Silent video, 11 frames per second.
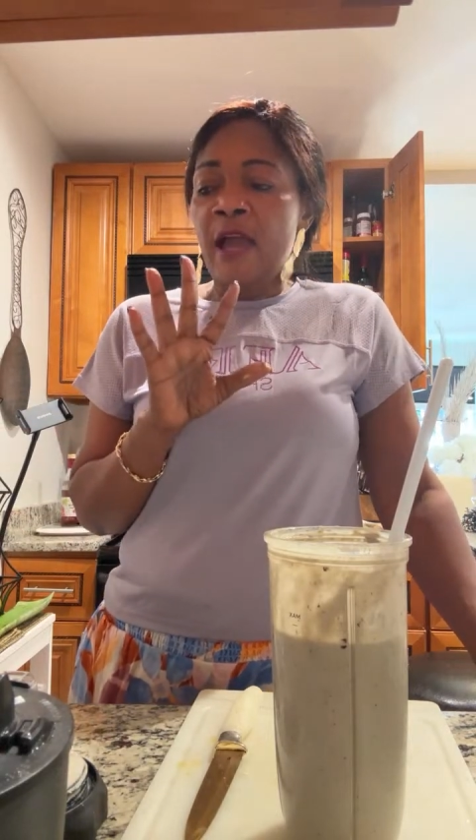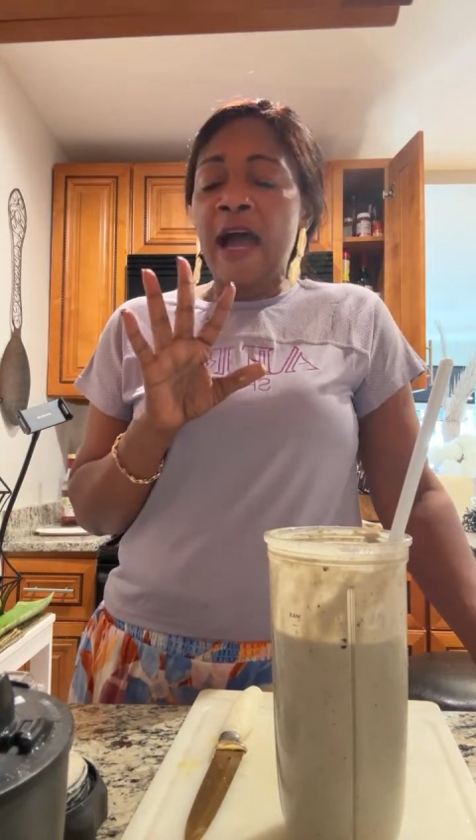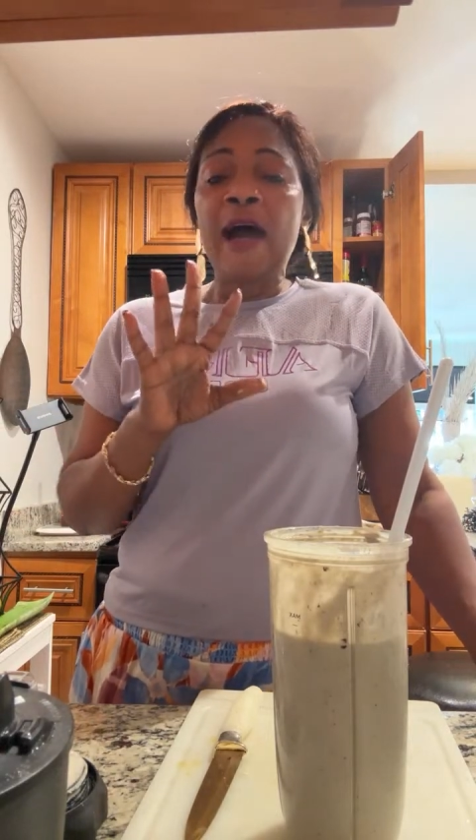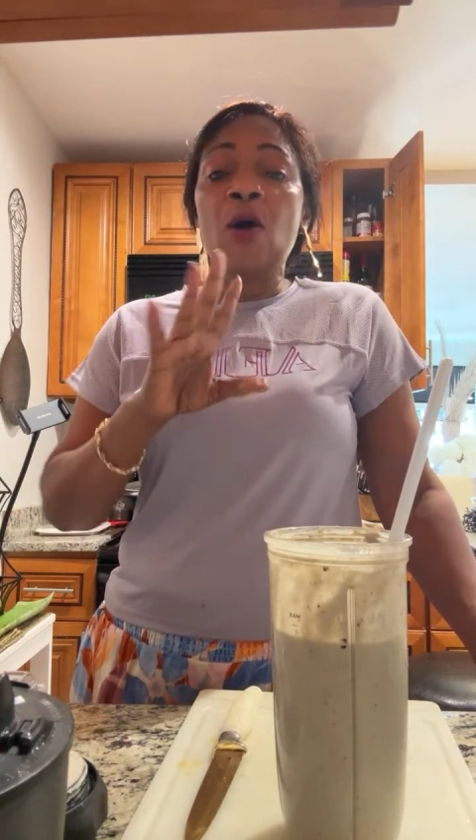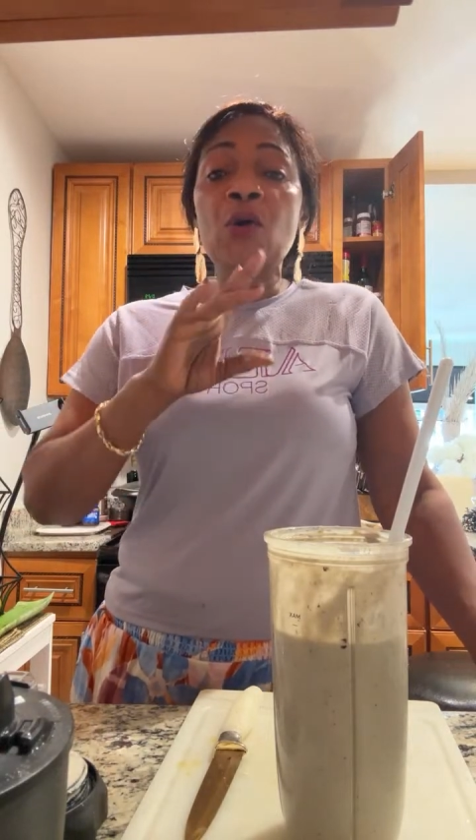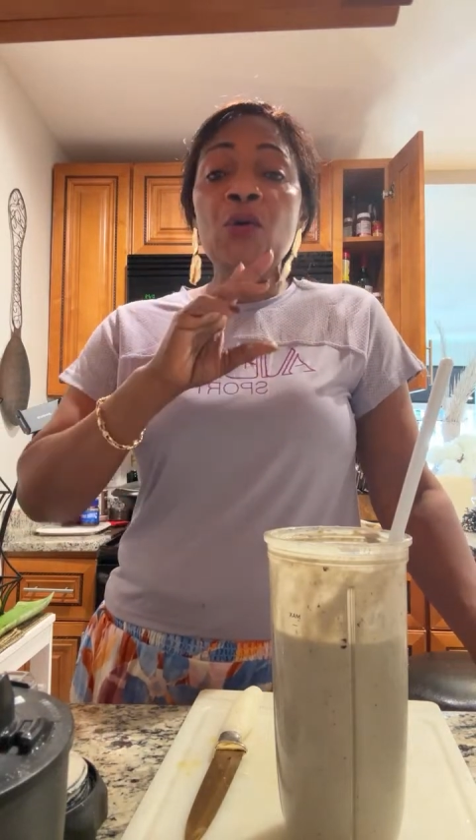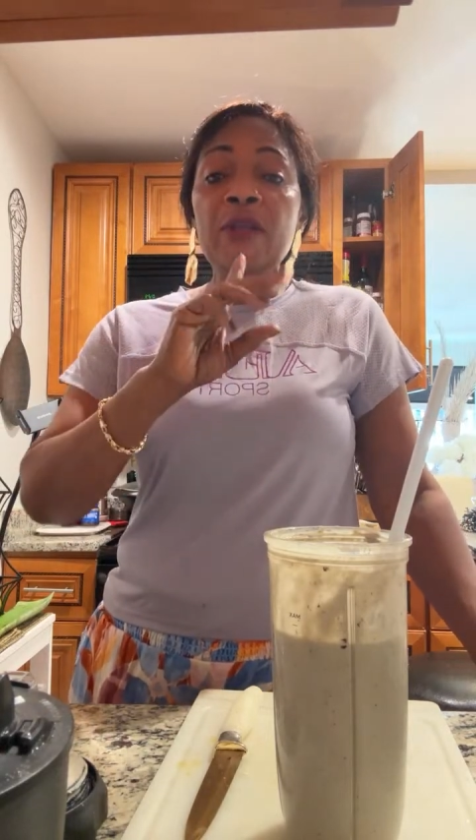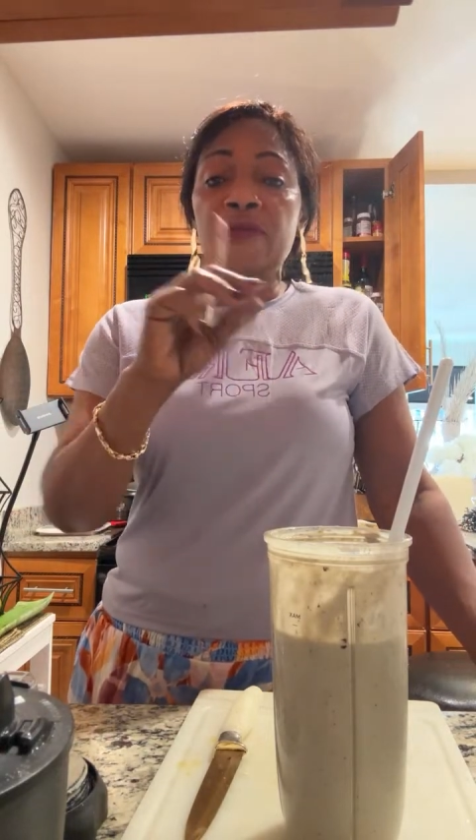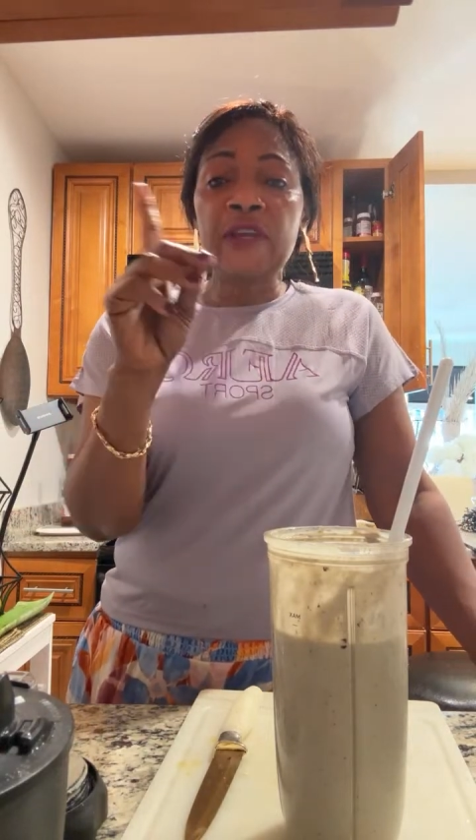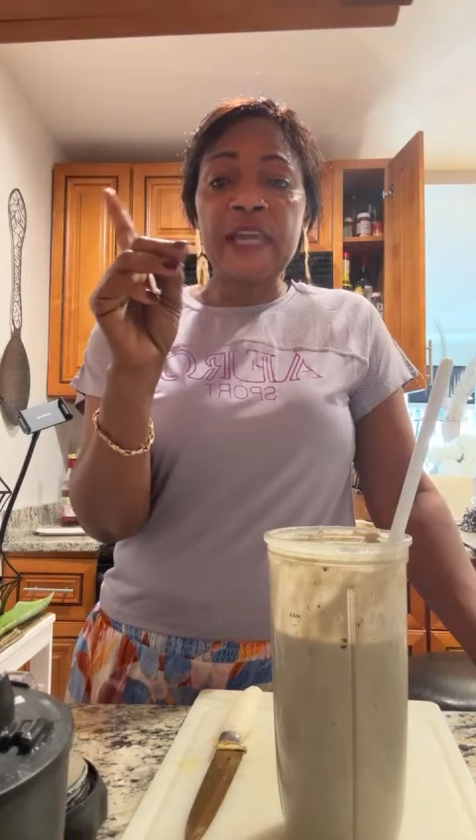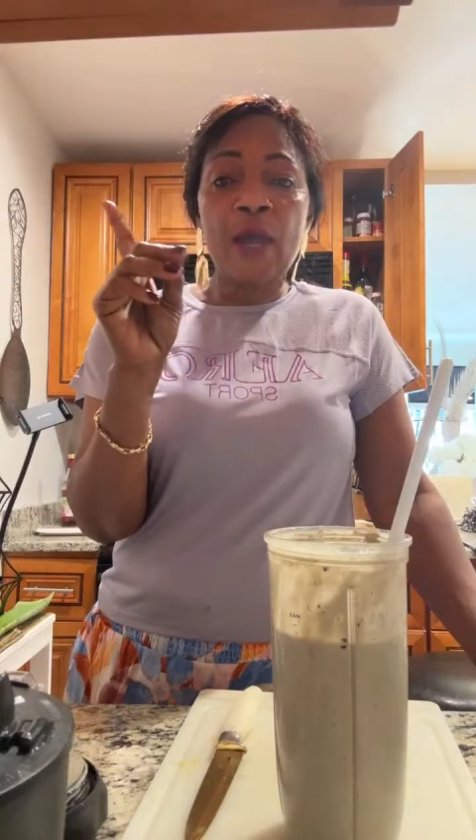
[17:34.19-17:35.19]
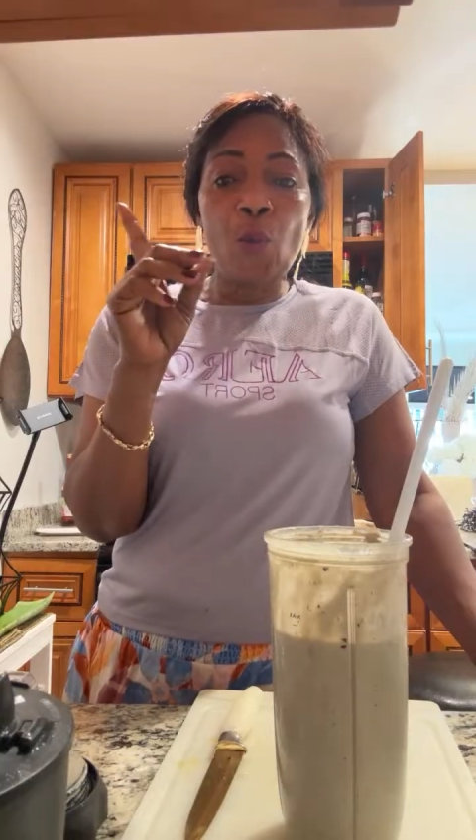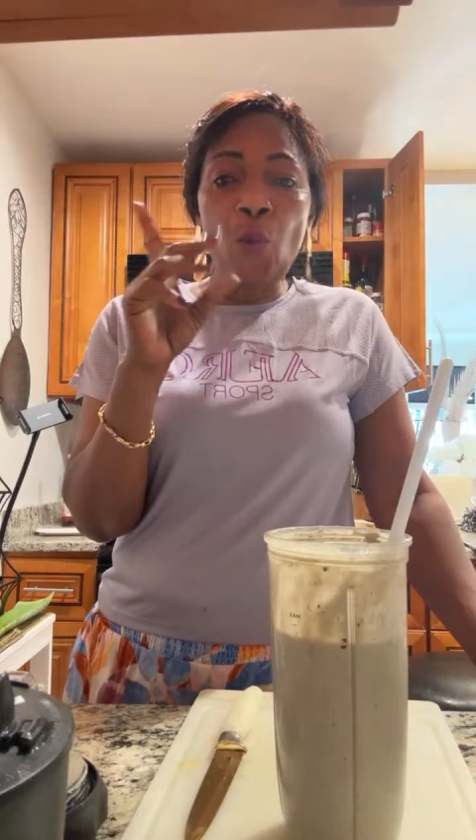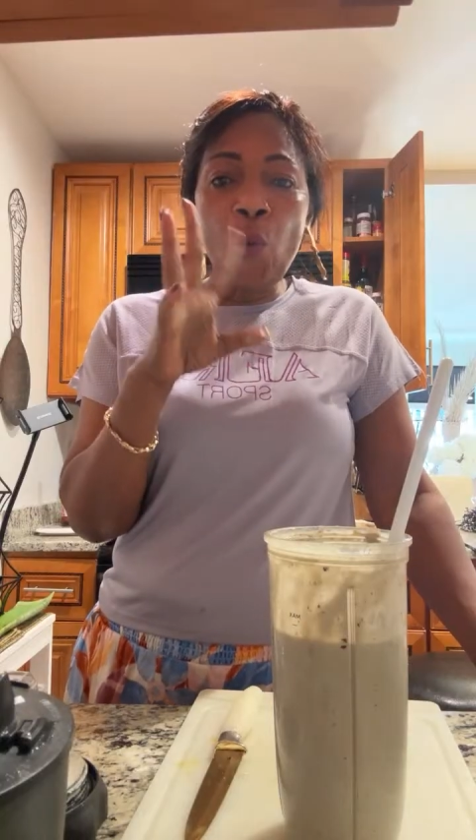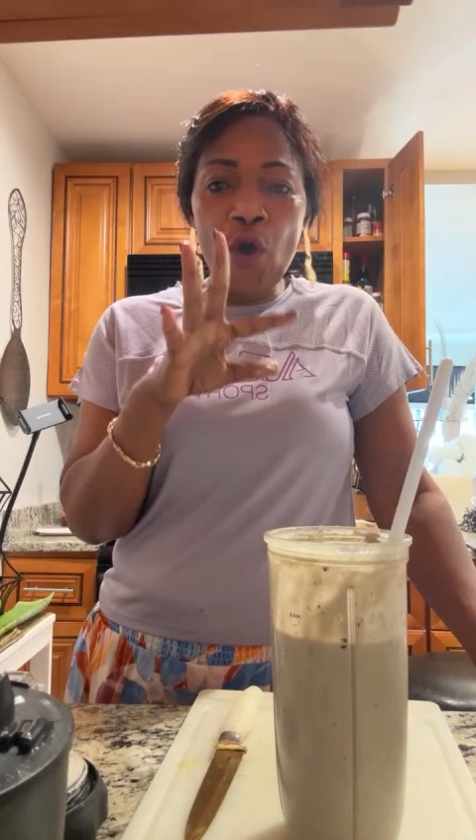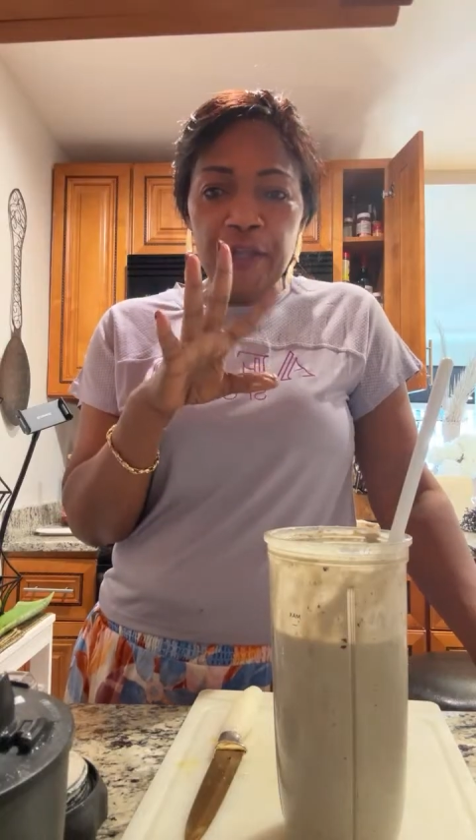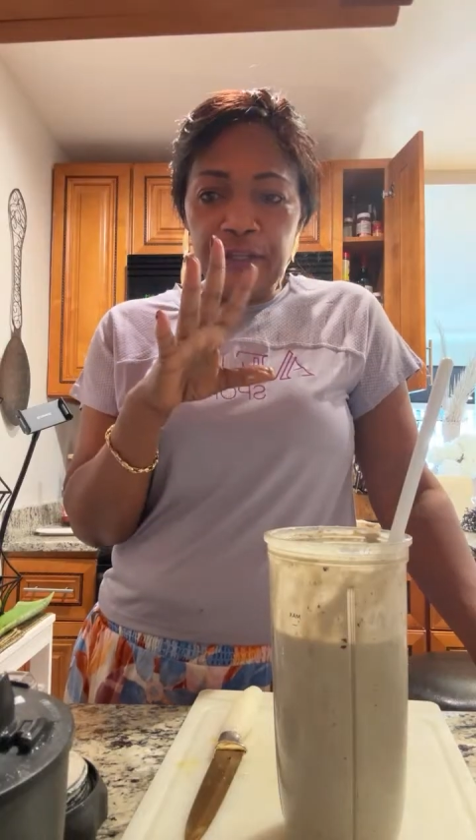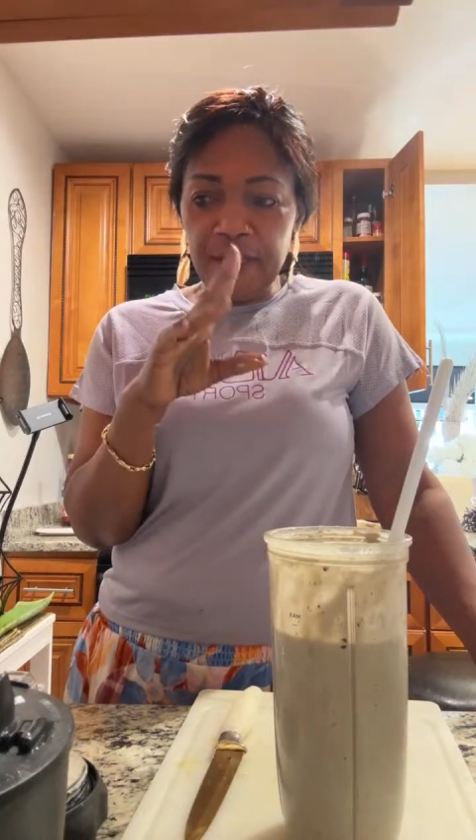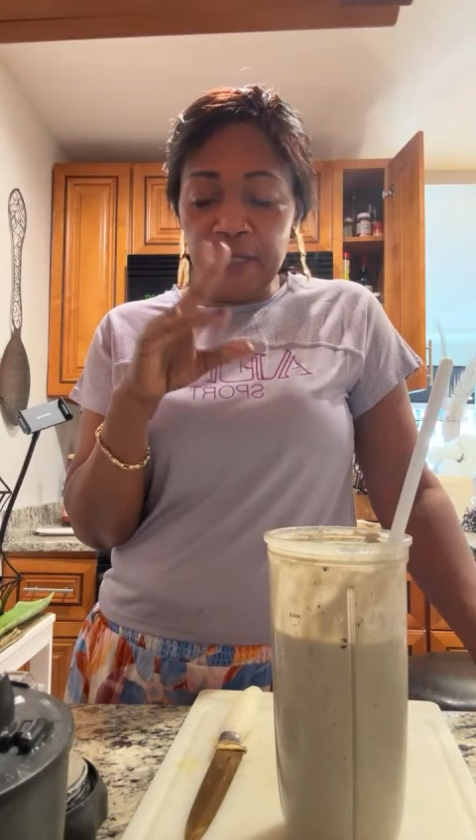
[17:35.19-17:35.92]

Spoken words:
I only forget one.